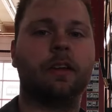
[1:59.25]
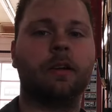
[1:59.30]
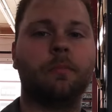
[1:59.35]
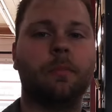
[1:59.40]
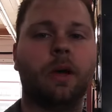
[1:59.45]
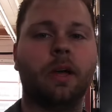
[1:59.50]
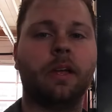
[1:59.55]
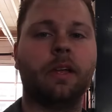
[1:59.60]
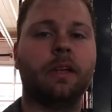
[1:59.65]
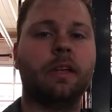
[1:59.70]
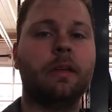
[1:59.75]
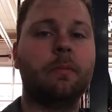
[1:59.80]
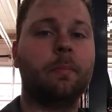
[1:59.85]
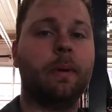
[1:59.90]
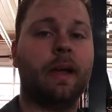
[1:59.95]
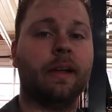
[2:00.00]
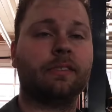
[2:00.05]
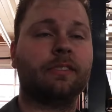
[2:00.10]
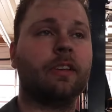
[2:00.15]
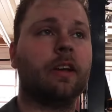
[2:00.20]
My
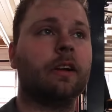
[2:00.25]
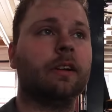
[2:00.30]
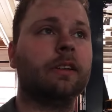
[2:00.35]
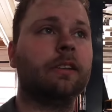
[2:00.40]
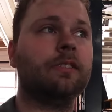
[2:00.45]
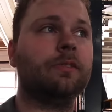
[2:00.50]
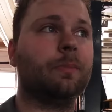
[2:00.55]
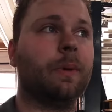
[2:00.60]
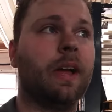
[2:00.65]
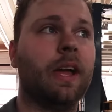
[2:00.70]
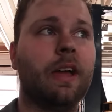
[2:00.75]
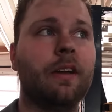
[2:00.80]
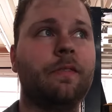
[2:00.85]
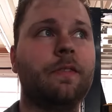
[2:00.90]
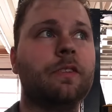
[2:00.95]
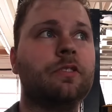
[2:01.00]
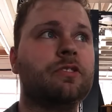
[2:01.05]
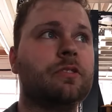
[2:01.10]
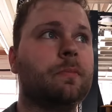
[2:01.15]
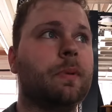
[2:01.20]
impact sockets, my
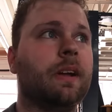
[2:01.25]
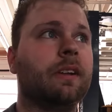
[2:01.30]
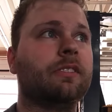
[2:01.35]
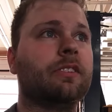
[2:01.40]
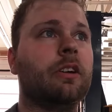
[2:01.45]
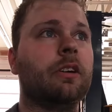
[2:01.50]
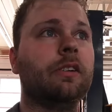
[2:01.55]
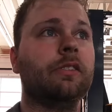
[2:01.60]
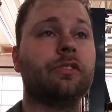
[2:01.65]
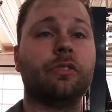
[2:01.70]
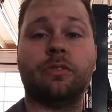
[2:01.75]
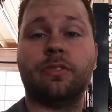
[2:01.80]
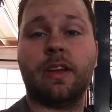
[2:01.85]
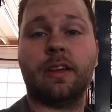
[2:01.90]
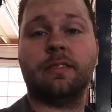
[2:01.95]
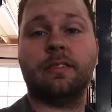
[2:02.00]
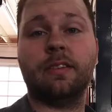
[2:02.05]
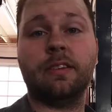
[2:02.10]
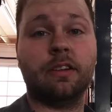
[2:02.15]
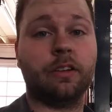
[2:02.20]
half-inch impact sockets are
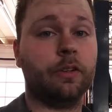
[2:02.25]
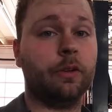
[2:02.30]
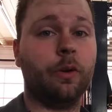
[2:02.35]
Tekton, and they're